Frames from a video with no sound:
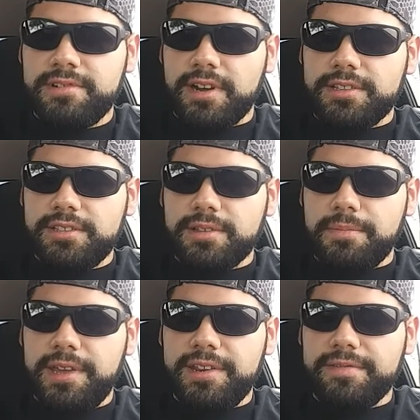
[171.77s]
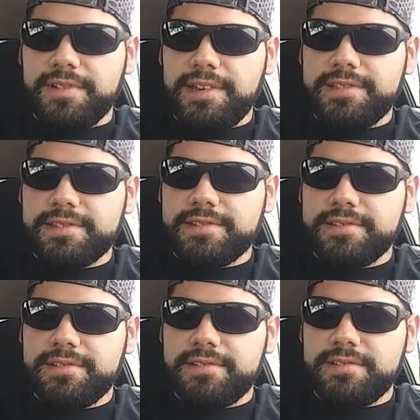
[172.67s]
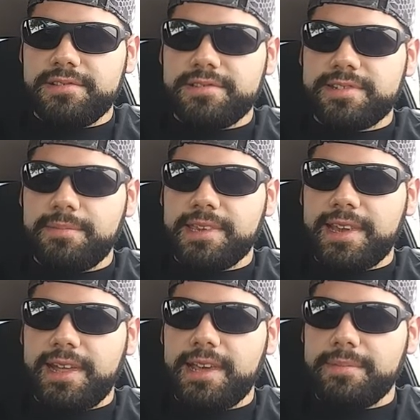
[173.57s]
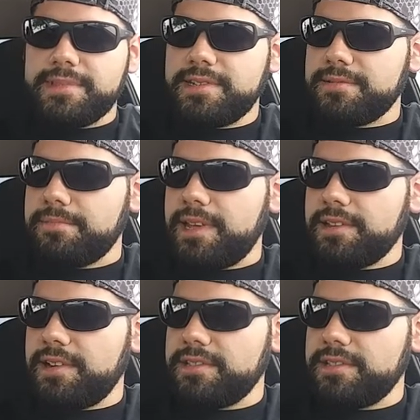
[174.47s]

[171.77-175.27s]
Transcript: I think the main event Sami Callihan and Tessa Blanchard.